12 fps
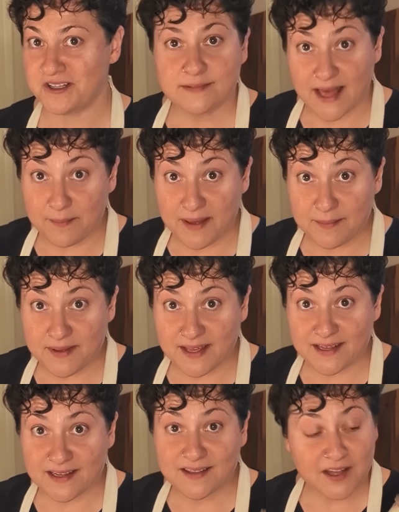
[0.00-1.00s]
That may
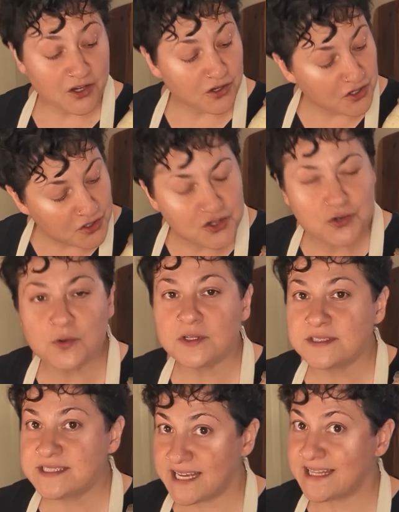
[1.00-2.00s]
mean that your usual
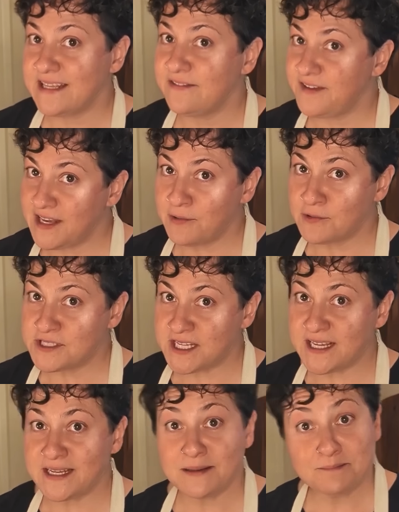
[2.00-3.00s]
daily feeding
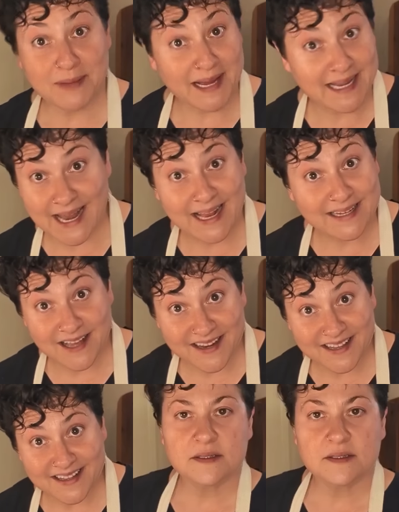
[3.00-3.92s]
routine might not cut it.